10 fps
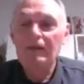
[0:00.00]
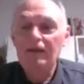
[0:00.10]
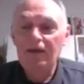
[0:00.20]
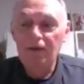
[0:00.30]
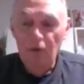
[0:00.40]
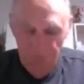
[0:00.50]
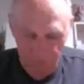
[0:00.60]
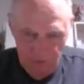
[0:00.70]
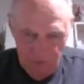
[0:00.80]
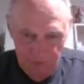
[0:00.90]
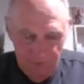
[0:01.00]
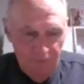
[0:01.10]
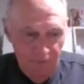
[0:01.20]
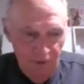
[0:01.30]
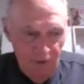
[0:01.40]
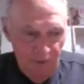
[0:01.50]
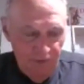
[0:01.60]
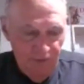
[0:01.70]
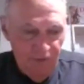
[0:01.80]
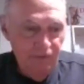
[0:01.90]
I go to visit, my
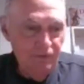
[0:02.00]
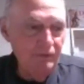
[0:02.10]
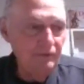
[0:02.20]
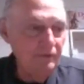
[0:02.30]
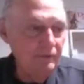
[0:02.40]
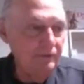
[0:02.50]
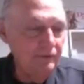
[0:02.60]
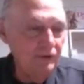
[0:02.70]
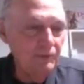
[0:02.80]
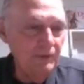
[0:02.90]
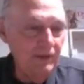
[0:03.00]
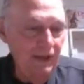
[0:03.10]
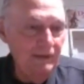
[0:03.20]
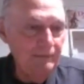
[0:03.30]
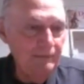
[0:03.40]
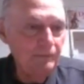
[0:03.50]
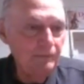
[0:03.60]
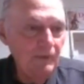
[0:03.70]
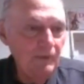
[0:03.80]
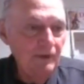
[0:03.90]
sister and her husband again.
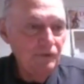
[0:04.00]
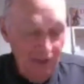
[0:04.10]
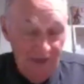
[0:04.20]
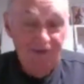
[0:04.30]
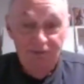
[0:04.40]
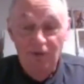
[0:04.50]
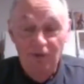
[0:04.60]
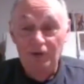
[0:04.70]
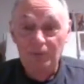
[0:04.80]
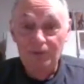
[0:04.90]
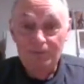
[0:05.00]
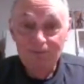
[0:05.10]
So I got the phone number.